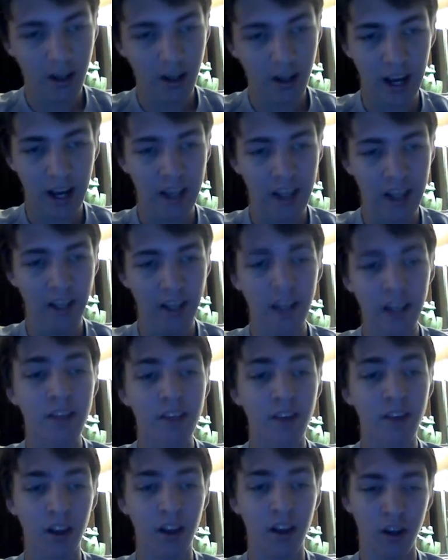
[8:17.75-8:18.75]
It needs
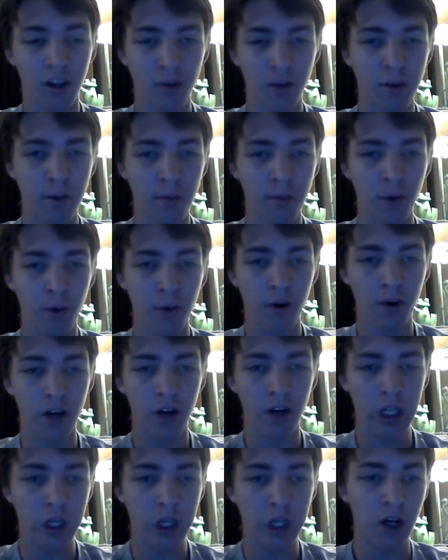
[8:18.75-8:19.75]
a little bit more
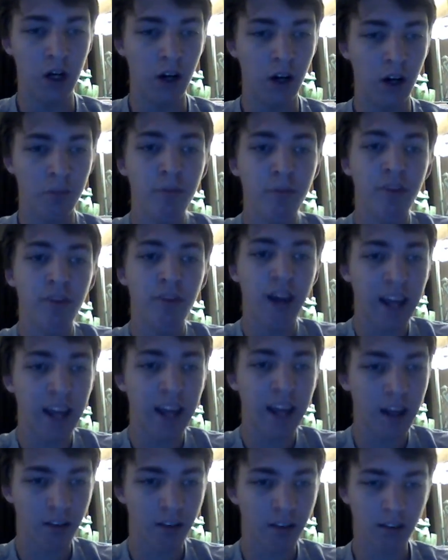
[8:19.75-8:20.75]
oomph, I
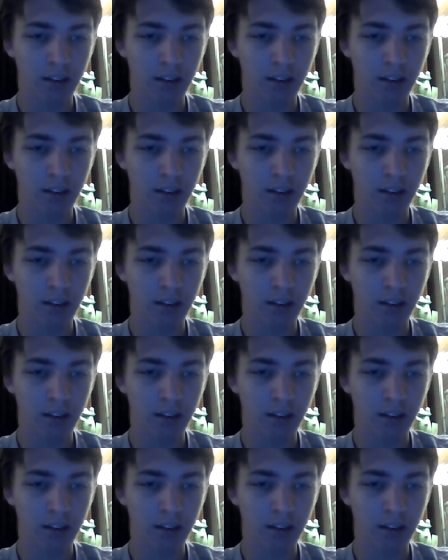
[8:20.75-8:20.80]
guess,